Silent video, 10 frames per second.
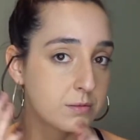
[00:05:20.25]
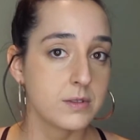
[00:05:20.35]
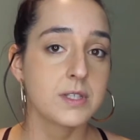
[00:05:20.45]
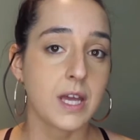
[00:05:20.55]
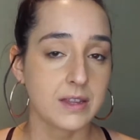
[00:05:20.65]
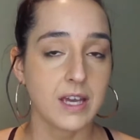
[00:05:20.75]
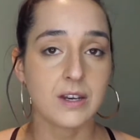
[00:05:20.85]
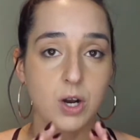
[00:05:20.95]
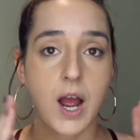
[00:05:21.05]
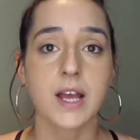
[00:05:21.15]
set the
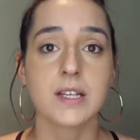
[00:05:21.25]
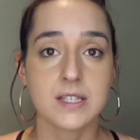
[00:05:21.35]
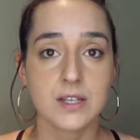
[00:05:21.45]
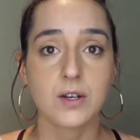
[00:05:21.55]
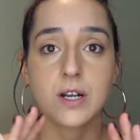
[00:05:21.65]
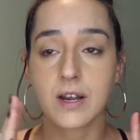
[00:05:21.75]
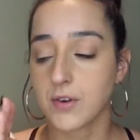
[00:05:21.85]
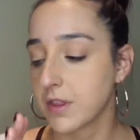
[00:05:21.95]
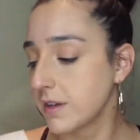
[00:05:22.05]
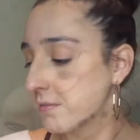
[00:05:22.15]
under eye concealer and
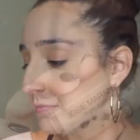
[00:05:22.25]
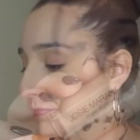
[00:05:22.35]
everything.